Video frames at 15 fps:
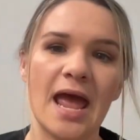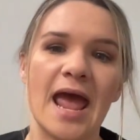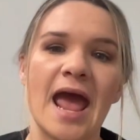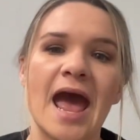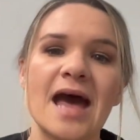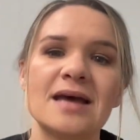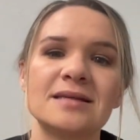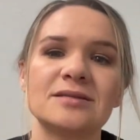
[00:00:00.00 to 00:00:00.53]

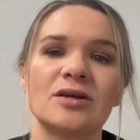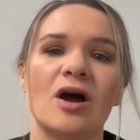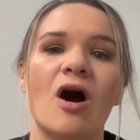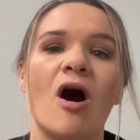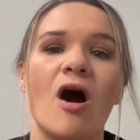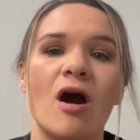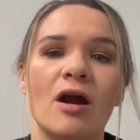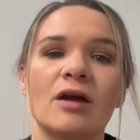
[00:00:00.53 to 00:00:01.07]
as
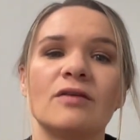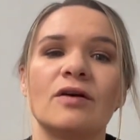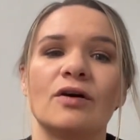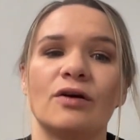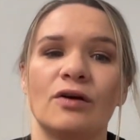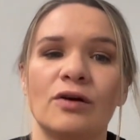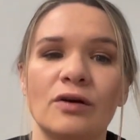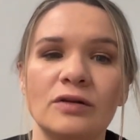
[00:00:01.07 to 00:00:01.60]
are the
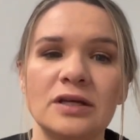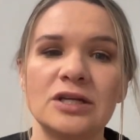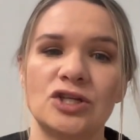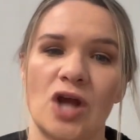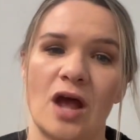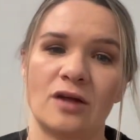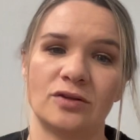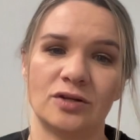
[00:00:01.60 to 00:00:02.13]
early
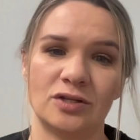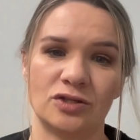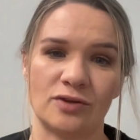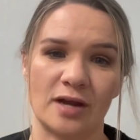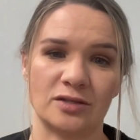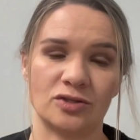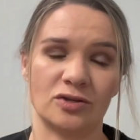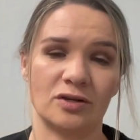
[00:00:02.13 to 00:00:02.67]
childhood
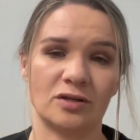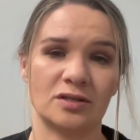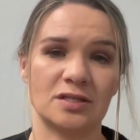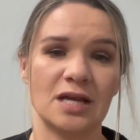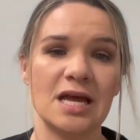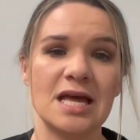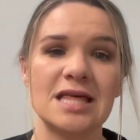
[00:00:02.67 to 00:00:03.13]
stressors